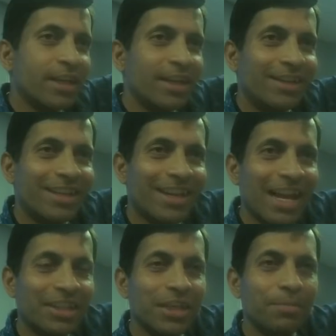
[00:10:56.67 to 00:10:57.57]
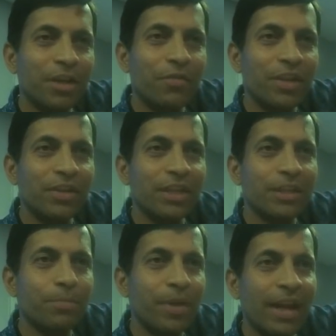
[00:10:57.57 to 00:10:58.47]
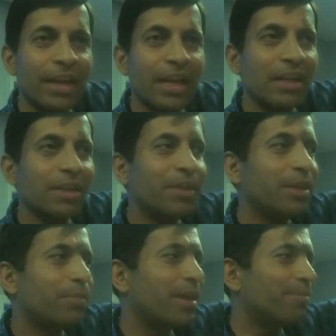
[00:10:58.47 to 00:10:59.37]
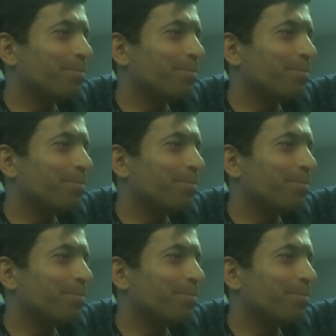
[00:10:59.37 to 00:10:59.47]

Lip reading: interaction between this brain and the mini brain.